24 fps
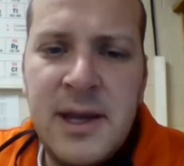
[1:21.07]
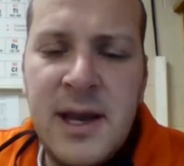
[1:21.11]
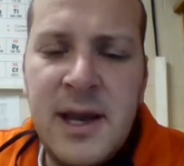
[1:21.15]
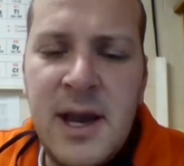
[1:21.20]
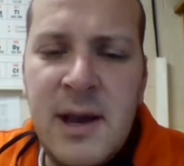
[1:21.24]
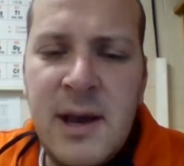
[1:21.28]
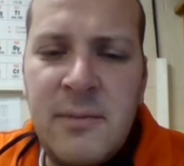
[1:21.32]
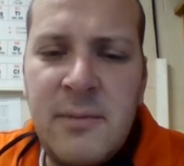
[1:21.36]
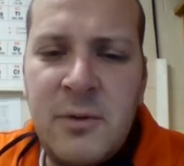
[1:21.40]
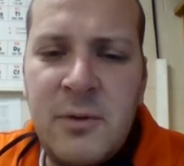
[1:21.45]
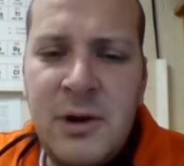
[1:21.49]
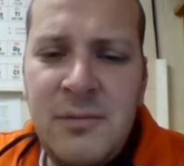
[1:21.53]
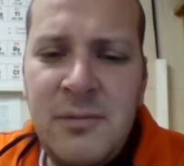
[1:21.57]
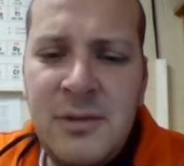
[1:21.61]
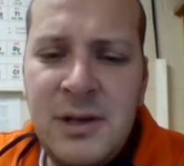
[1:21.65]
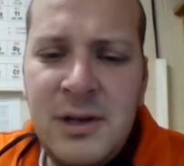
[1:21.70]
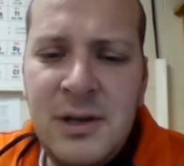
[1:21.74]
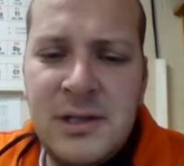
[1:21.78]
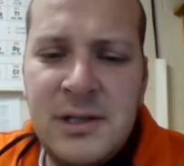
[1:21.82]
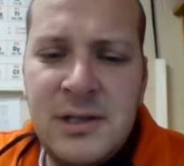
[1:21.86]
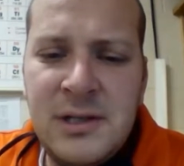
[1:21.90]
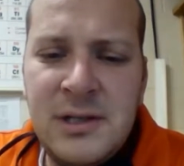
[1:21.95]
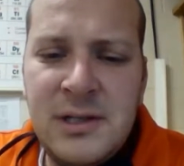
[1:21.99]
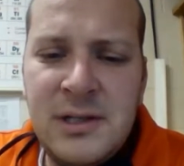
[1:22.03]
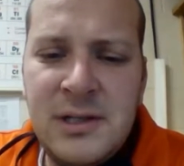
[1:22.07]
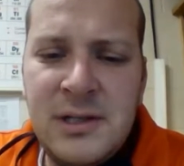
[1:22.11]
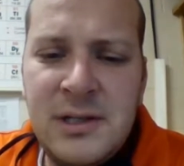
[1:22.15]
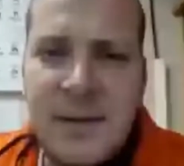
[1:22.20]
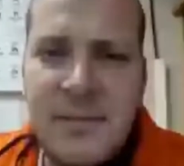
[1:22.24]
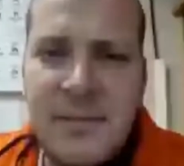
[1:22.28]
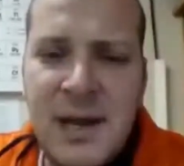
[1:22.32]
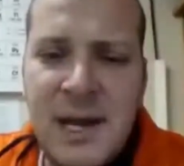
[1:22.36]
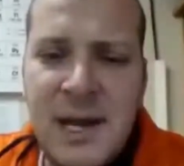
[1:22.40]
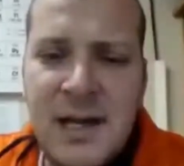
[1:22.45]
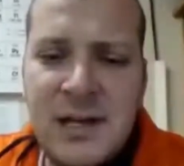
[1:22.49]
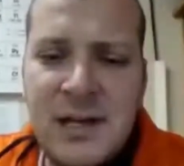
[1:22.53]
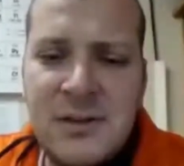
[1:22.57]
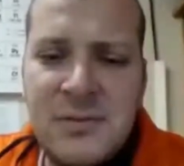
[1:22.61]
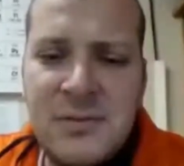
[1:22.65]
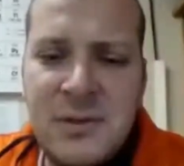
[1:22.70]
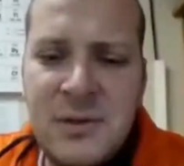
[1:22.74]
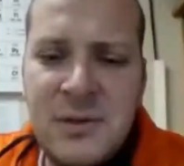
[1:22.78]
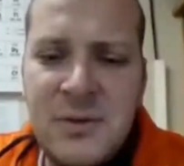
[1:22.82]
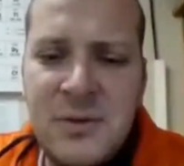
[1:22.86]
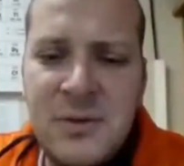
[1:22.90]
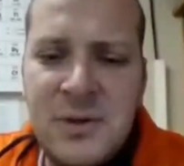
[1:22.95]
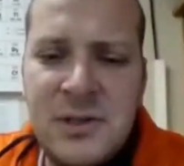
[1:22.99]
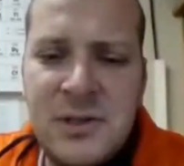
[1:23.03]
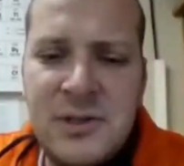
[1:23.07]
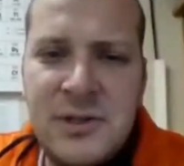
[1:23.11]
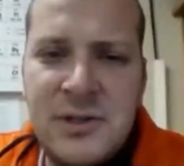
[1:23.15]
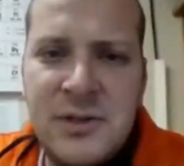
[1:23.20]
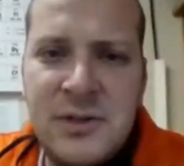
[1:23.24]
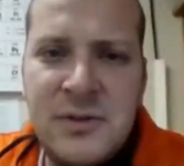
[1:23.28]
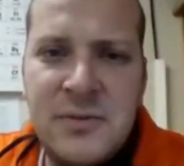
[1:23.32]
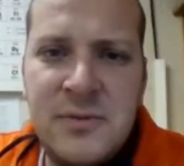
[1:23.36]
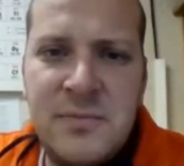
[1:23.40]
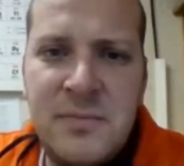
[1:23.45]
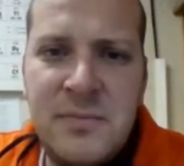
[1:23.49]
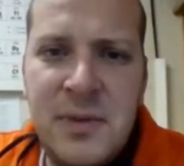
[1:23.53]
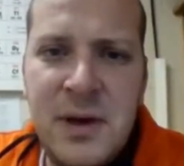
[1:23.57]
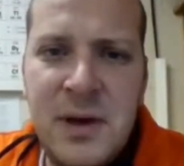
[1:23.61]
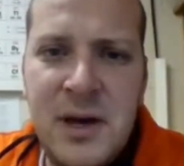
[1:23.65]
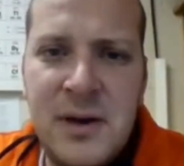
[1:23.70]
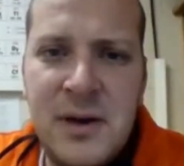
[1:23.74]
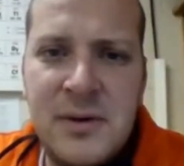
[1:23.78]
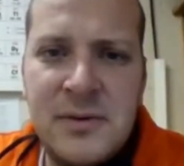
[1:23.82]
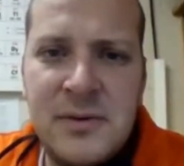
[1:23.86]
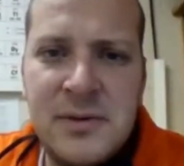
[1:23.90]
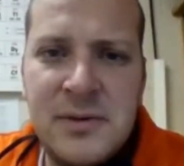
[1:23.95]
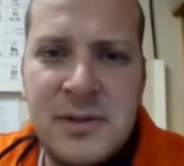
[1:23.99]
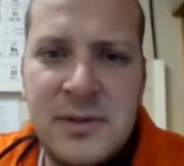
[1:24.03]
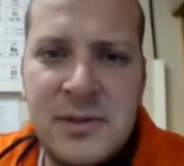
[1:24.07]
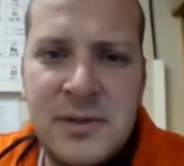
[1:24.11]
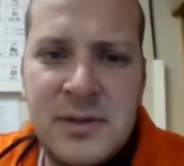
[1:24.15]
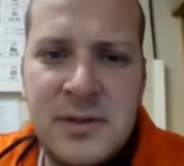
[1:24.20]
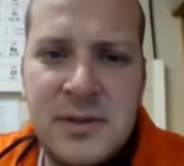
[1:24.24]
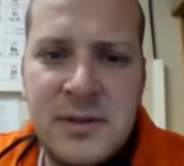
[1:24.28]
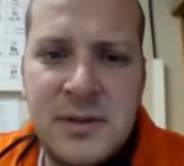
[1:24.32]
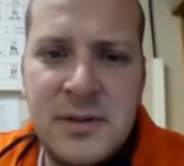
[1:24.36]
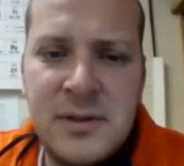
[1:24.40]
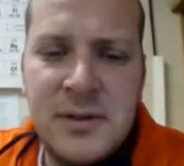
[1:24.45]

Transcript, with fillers: Um, what I'm going to do is I'm actually going to post